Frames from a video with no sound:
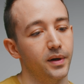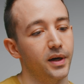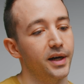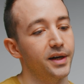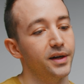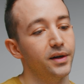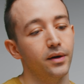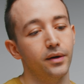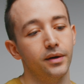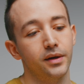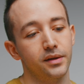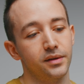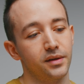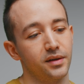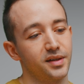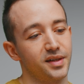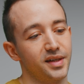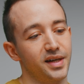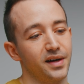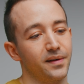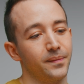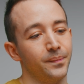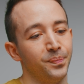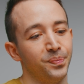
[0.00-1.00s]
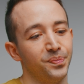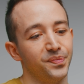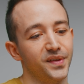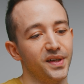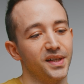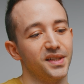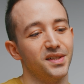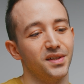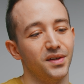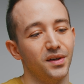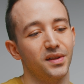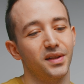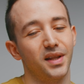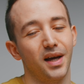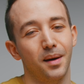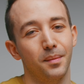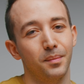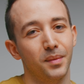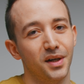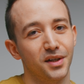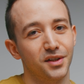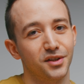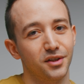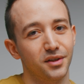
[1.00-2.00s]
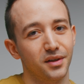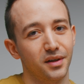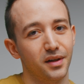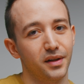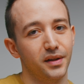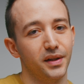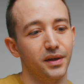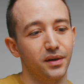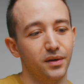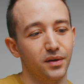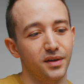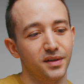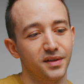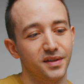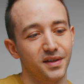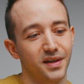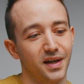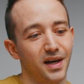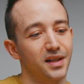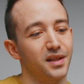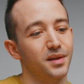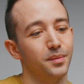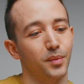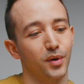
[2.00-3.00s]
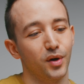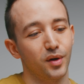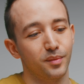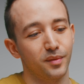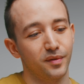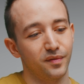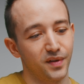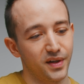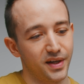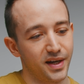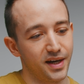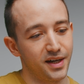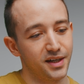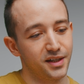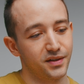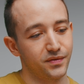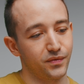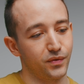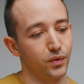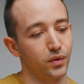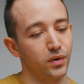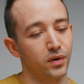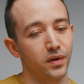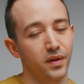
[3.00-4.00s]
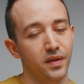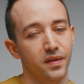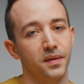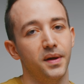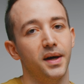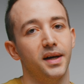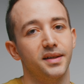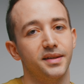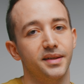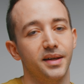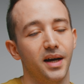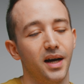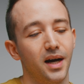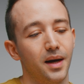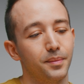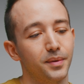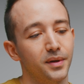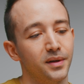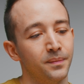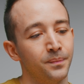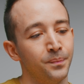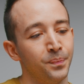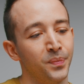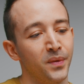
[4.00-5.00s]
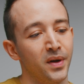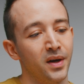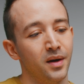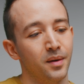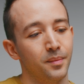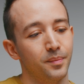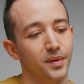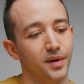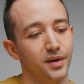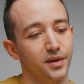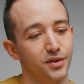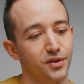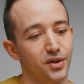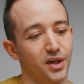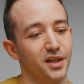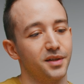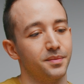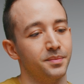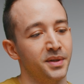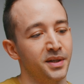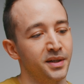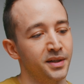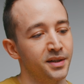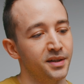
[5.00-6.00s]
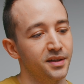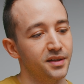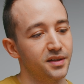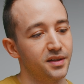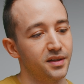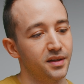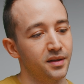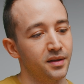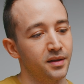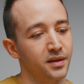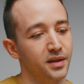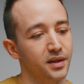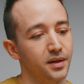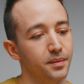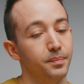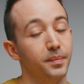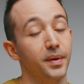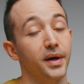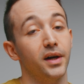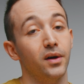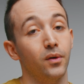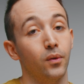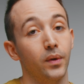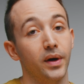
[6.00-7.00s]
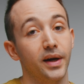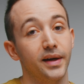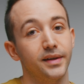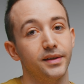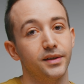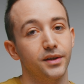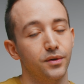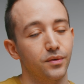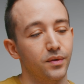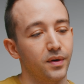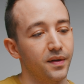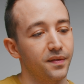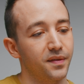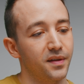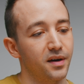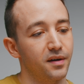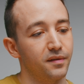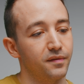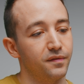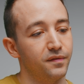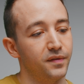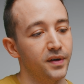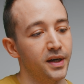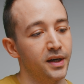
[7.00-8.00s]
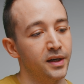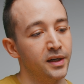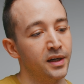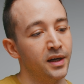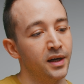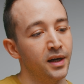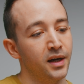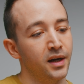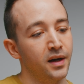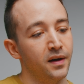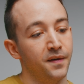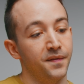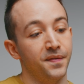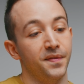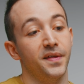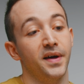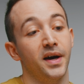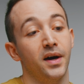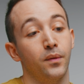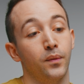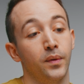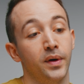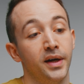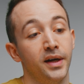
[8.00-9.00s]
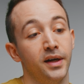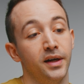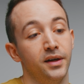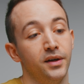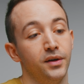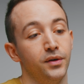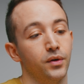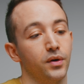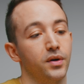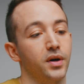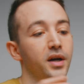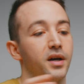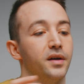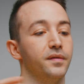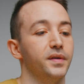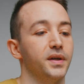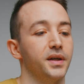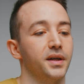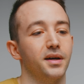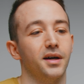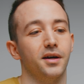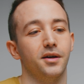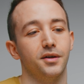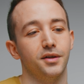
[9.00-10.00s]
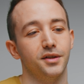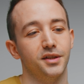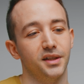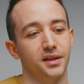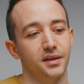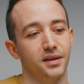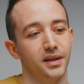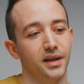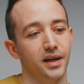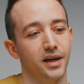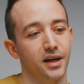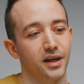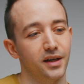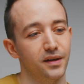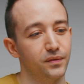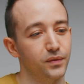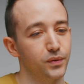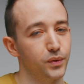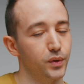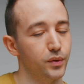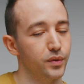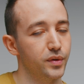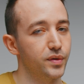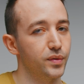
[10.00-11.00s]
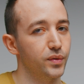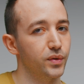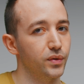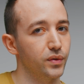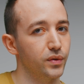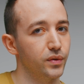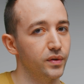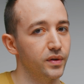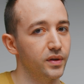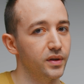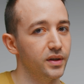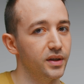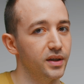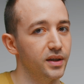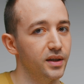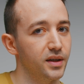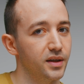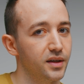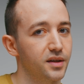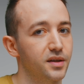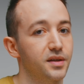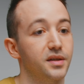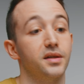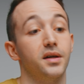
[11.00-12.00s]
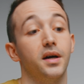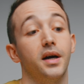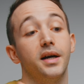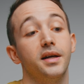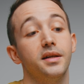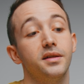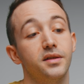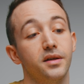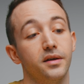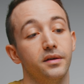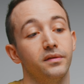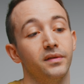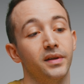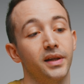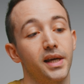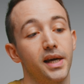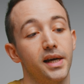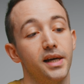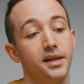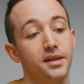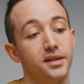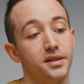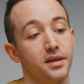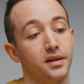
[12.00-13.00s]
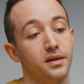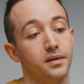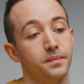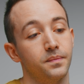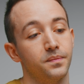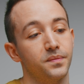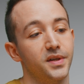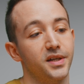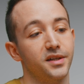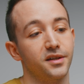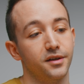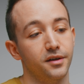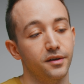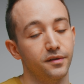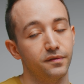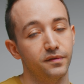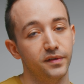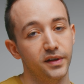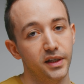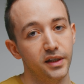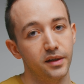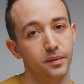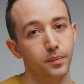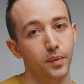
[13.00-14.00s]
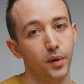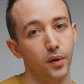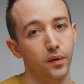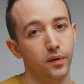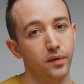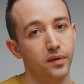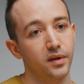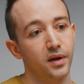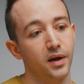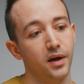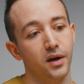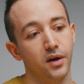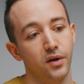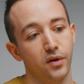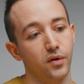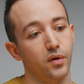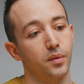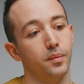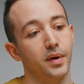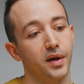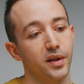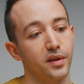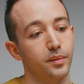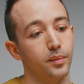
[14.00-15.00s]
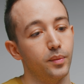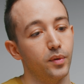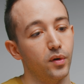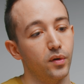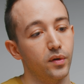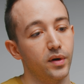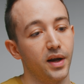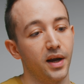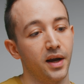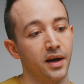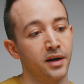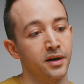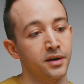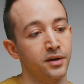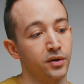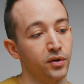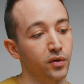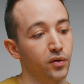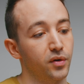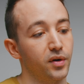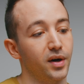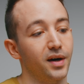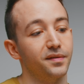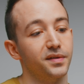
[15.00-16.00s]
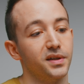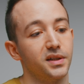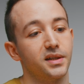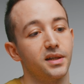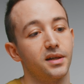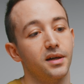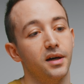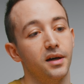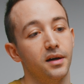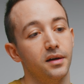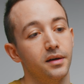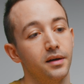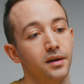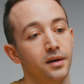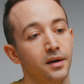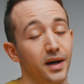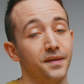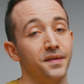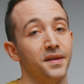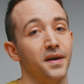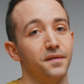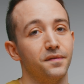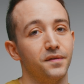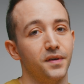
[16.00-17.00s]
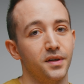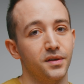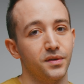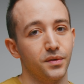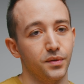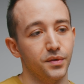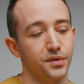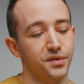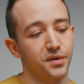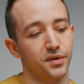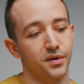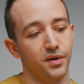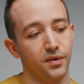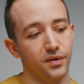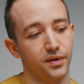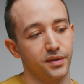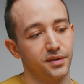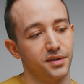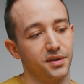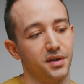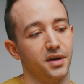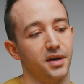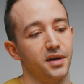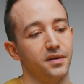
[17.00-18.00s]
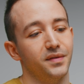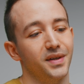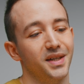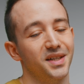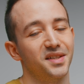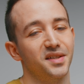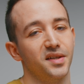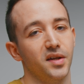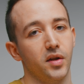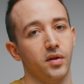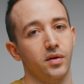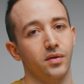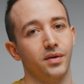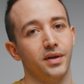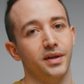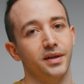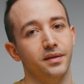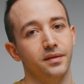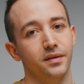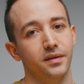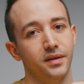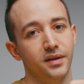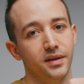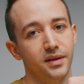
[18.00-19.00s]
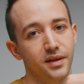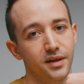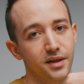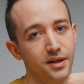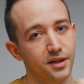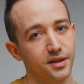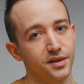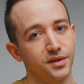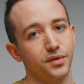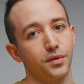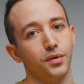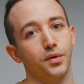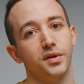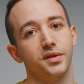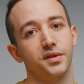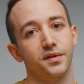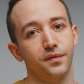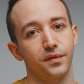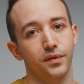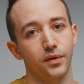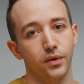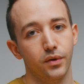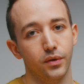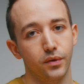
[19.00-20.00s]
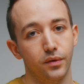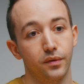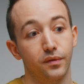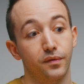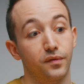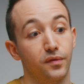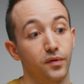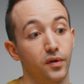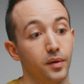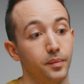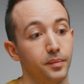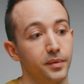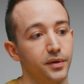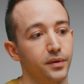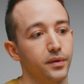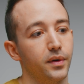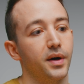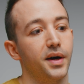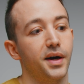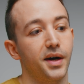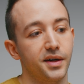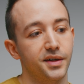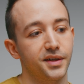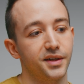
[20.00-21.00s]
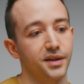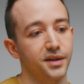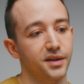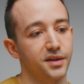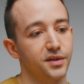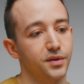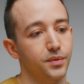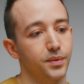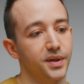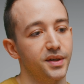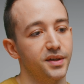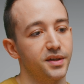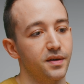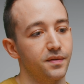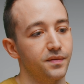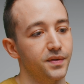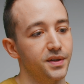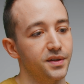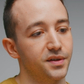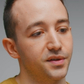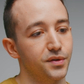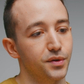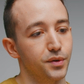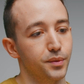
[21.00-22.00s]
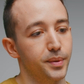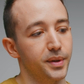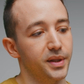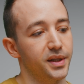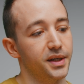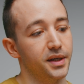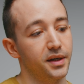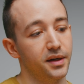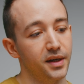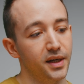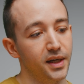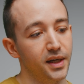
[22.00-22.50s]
I know it looks like there's not that much clearance at the bottom of the case for that to happen, but trust me, it is the better way to run that fan. That way you're kind of encouraging the airflow through the sides of the case, and that's going to feed both your motherboard and your graphics card. And that fan's also going to kind of accelerate the exhaust flow from your RTX 2070 Super there.